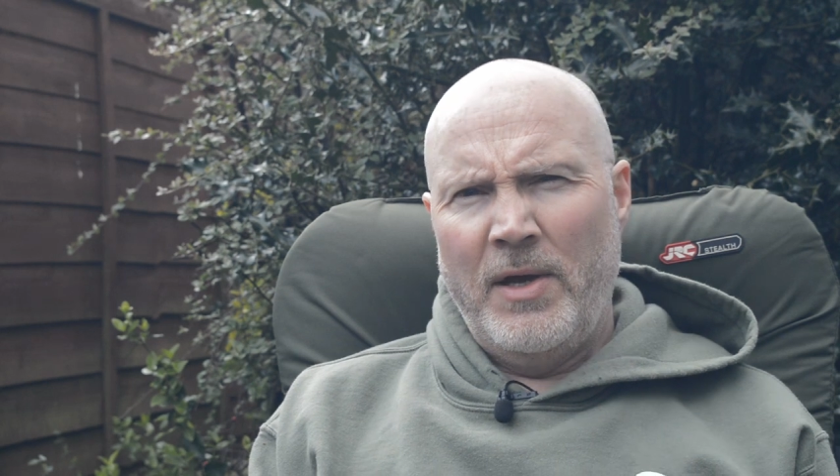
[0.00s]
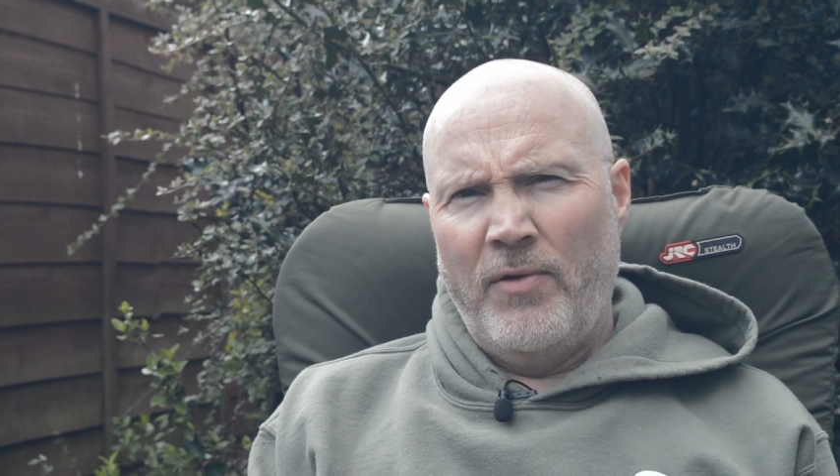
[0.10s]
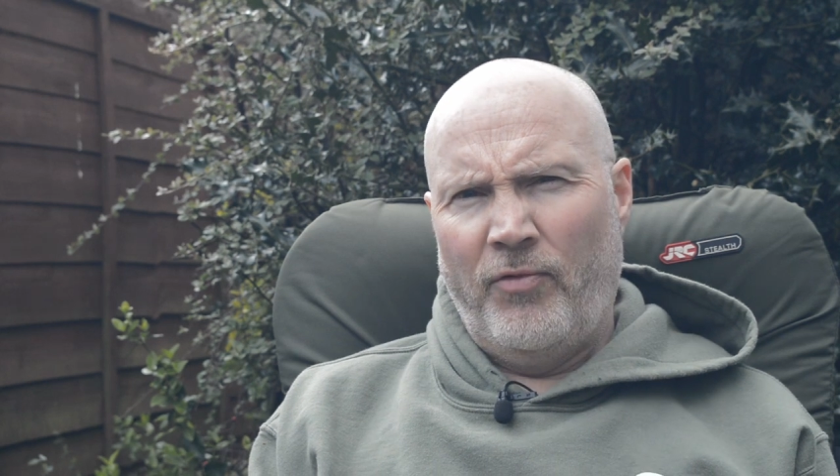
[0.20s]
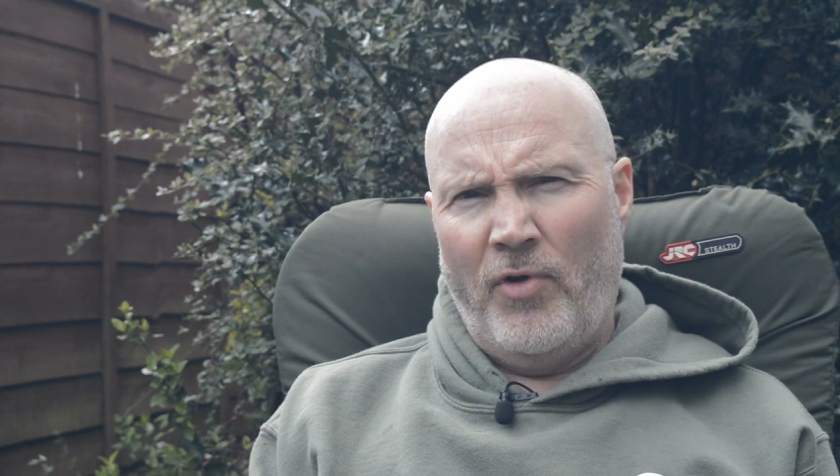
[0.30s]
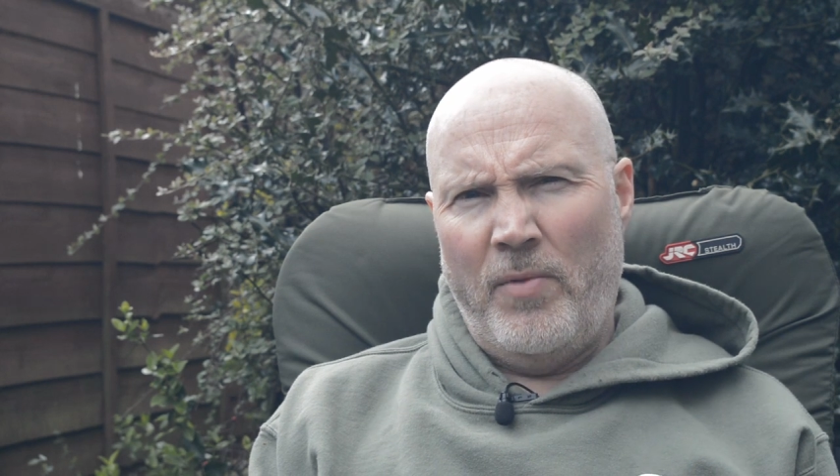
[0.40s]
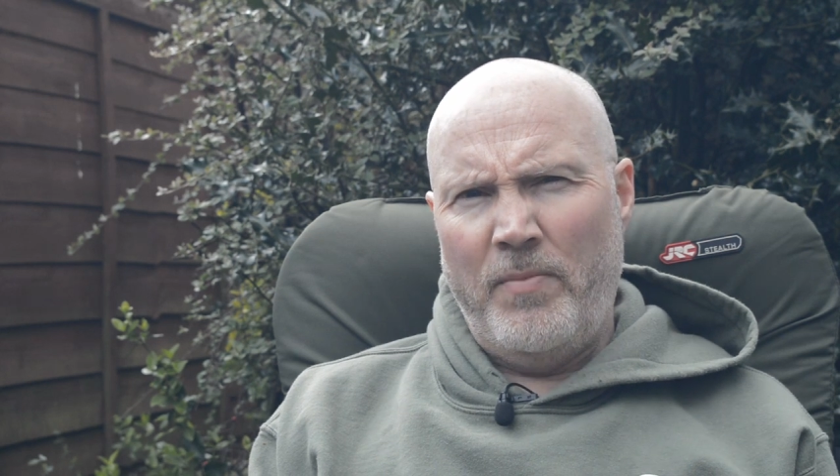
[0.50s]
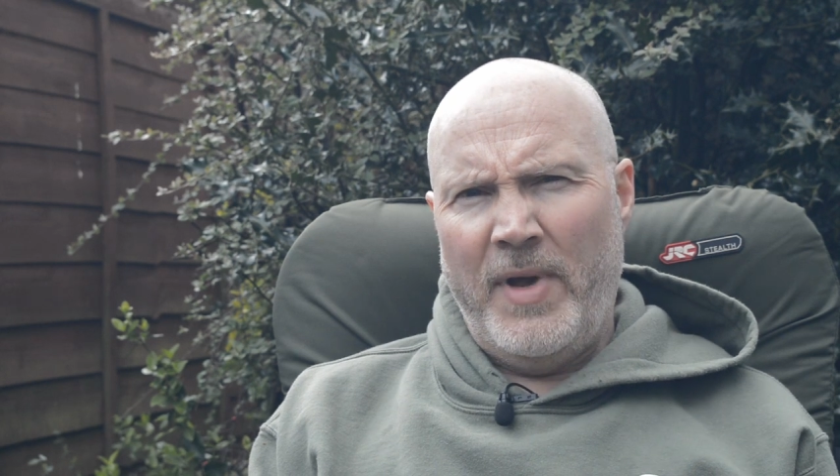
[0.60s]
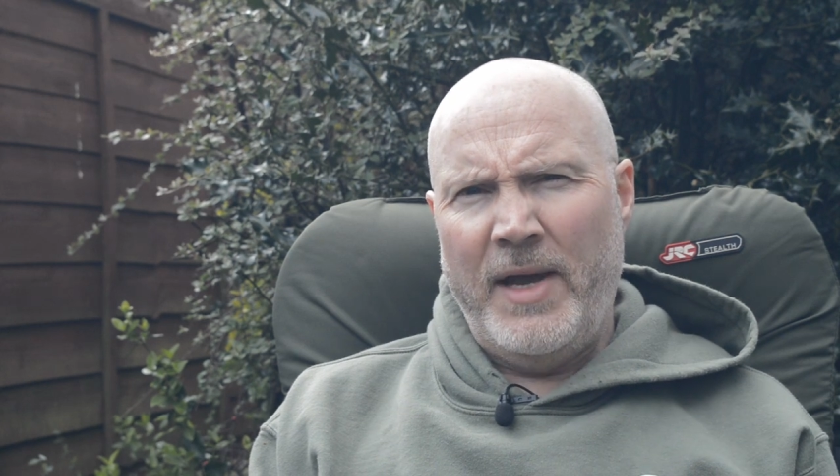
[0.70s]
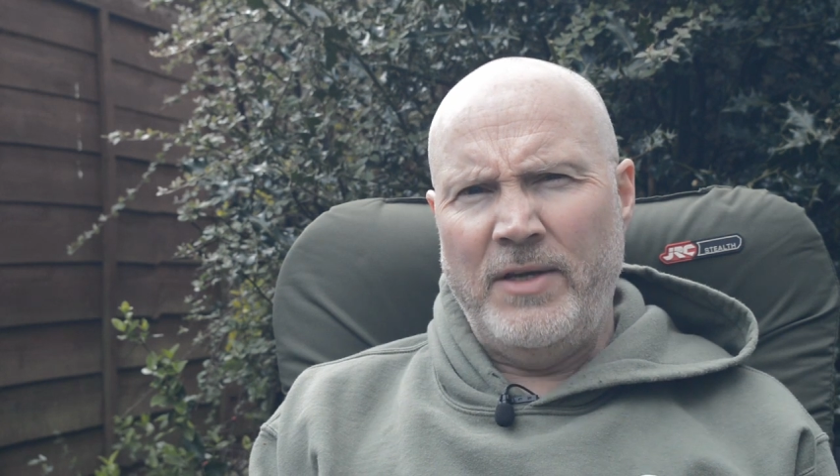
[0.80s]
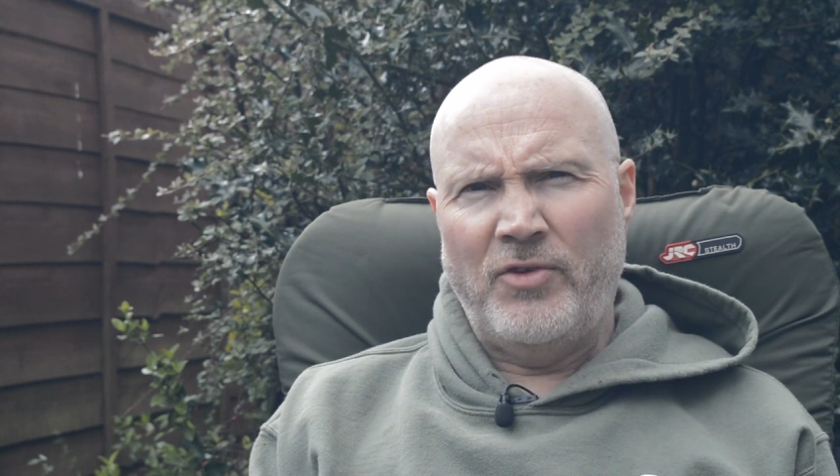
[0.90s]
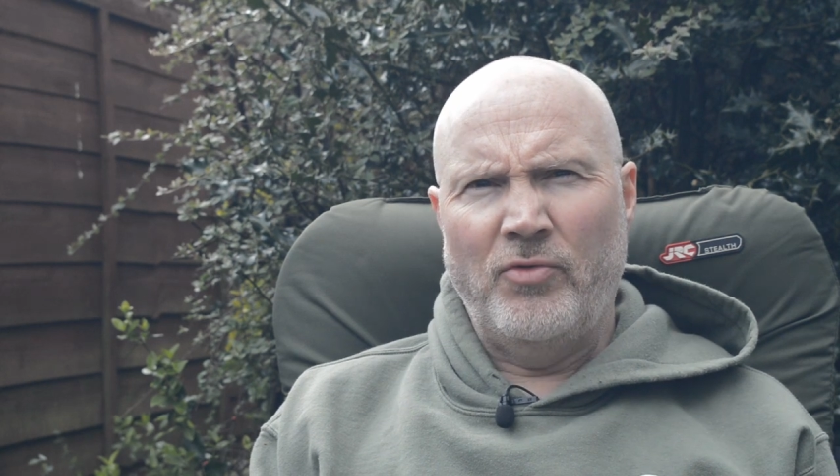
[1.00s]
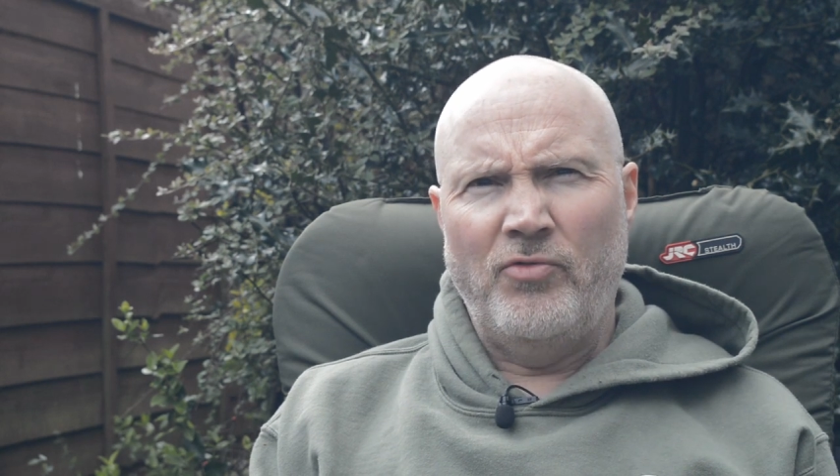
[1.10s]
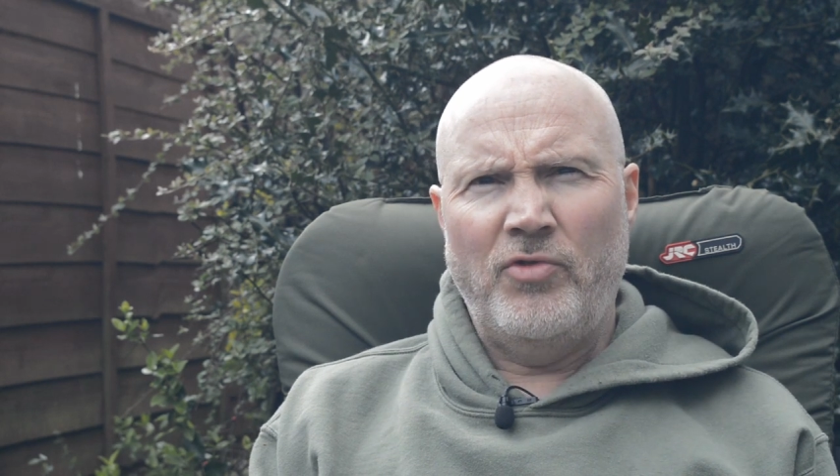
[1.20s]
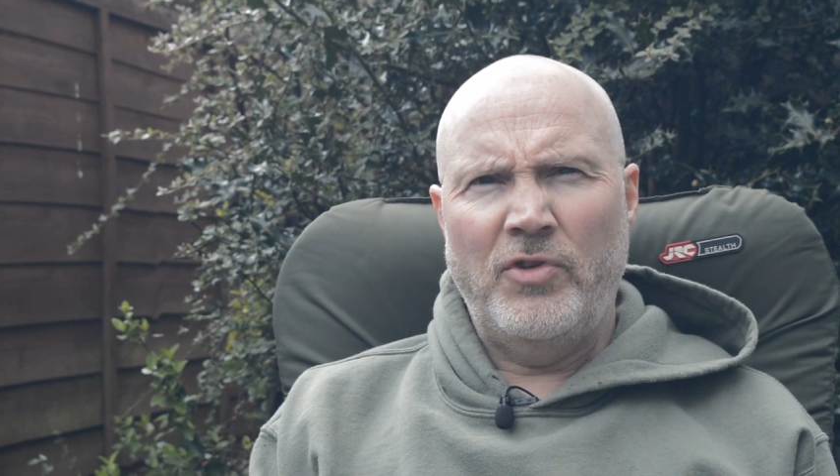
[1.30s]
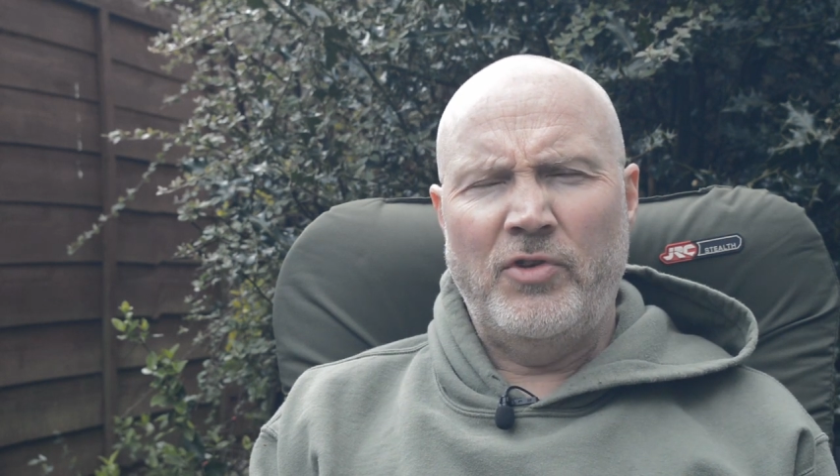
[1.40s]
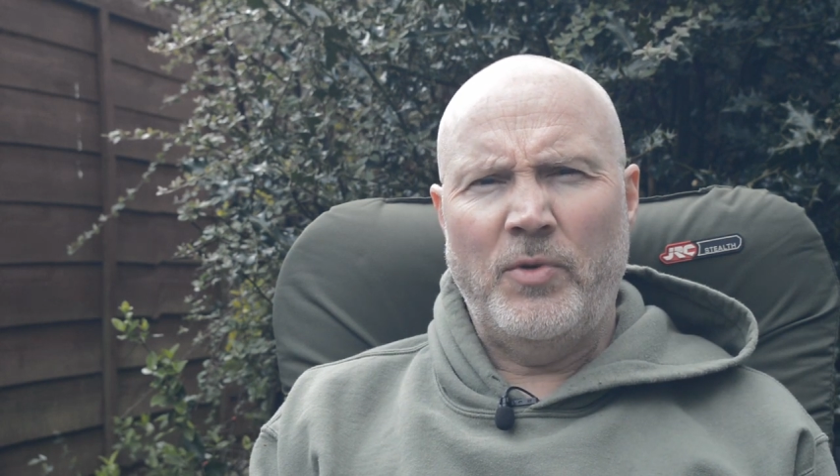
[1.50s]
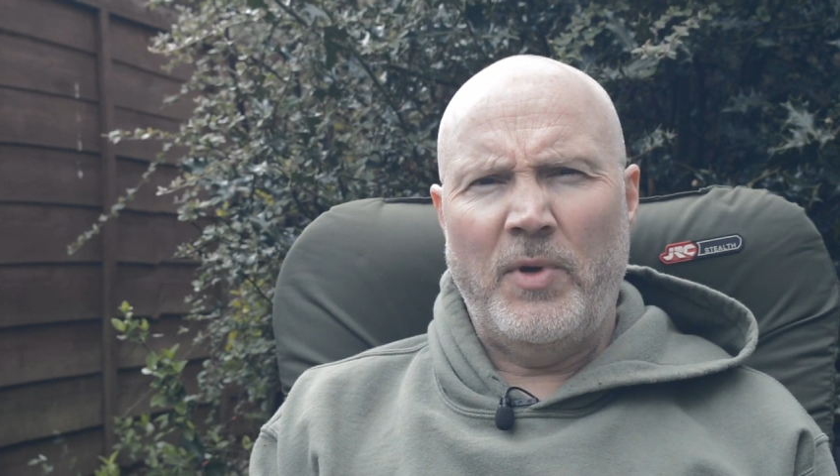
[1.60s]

from 800 to